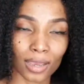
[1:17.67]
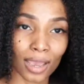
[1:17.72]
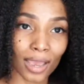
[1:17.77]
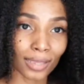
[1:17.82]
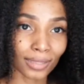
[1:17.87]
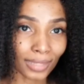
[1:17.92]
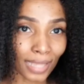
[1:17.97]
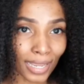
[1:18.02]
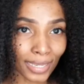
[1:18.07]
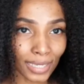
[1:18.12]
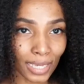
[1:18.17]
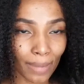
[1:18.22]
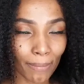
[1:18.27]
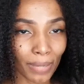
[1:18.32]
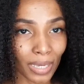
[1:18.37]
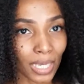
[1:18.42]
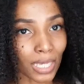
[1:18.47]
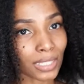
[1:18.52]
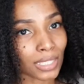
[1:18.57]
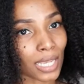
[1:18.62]
I like it
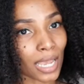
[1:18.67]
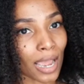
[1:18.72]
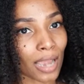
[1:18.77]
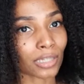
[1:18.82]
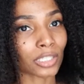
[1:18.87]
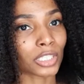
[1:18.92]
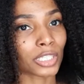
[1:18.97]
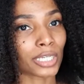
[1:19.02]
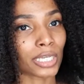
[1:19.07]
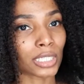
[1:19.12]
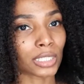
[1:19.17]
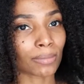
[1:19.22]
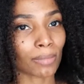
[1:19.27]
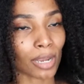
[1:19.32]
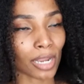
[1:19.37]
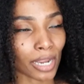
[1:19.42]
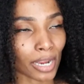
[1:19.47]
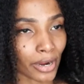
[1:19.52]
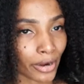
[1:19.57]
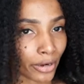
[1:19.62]
because it actually gets
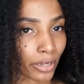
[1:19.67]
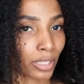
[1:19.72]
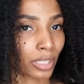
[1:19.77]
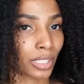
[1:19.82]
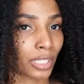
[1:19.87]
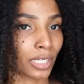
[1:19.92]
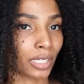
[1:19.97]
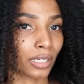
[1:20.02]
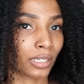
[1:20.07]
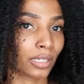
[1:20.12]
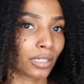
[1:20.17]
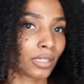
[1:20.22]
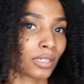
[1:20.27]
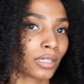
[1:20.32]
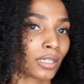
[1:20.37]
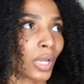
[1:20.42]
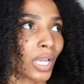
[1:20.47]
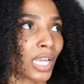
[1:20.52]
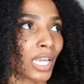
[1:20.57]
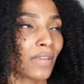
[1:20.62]
my hair clean.
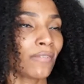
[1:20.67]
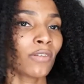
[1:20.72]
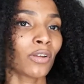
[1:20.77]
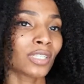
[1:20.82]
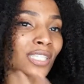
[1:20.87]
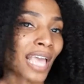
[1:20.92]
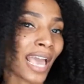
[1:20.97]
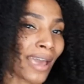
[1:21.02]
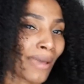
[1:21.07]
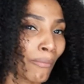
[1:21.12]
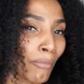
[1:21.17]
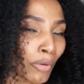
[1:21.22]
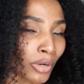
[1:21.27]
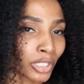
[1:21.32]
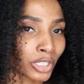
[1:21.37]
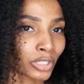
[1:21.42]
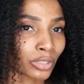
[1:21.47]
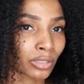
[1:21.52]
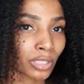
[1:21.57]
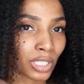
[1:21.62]
Even though it's adding
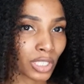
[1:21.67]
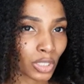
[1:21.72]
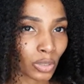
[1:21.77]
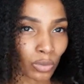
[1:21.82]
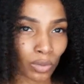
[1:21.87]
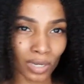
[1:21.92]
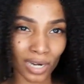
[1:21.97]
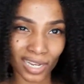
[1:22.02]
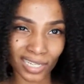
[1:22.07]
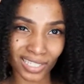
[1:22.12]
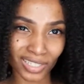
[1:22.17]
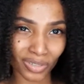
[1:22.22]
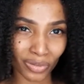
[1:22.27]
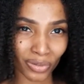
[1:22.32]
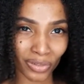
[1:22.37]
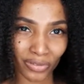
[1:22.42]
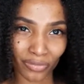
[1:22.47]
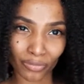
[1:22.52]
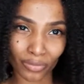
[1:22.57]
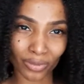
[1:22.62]
moisture into it, I still
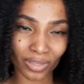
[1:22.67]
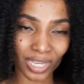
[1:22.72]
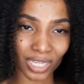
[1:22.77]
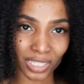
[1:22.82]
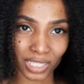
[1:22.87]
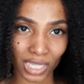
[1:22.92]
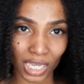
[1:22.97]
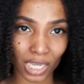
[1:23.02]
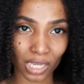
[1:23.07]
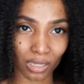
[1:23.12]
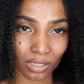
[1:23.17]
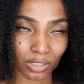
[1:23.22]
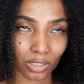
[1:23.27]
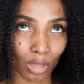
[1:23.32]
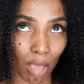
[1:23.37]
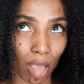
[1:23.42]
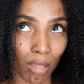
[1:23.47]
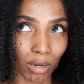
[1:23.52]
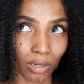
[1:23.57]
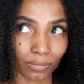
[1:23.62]
can feel that
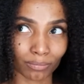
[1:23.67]
squeaky